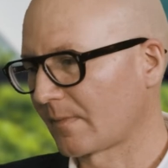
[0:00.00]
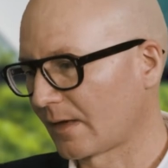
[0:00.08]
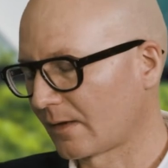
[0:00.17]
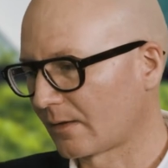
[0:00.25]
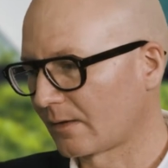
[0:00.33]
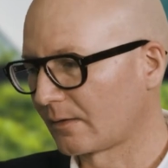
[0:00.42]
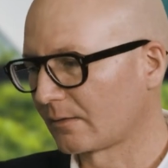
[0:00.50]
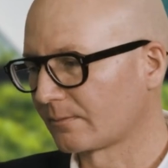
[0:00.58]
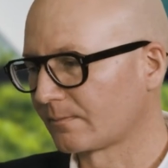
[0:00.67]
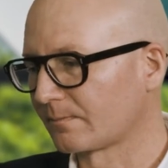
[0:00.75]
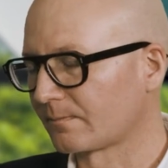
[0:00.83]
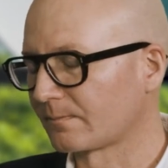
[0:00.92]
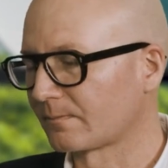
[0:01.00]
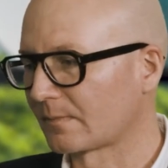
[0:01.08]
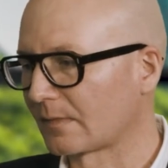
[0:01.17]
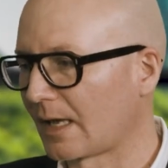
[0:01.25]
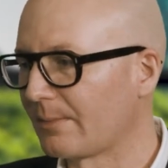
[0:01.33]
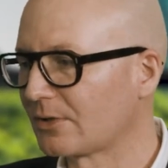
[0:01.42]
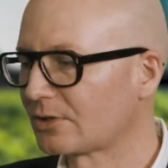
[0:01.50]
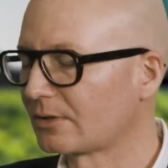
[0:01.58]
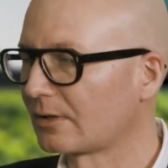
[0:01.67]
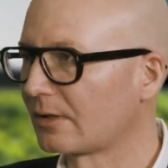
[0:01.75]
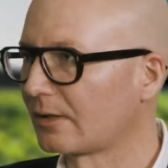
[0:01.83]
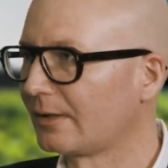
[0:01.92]
uh, mm,
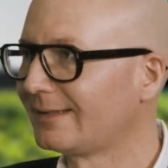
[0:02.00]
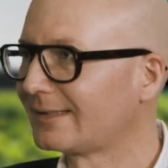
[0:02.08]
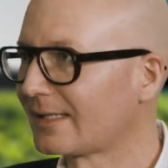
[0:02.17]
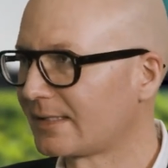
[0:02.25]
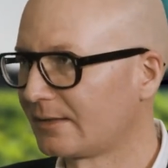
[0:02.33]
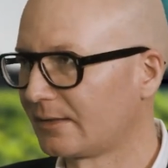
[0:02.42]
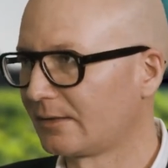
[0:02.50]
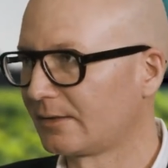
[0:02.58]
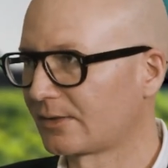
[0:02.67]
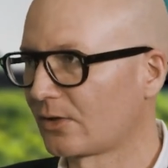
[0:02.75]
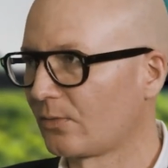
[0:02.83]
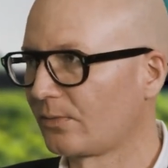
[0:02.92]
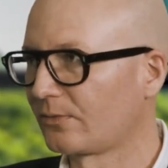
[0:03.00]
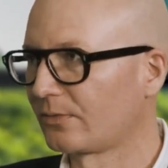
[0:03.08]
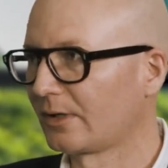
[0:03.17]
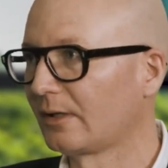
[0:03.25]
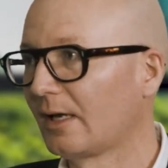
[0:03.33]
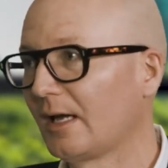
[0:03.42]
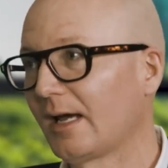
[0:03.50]
emission intensity in scope three,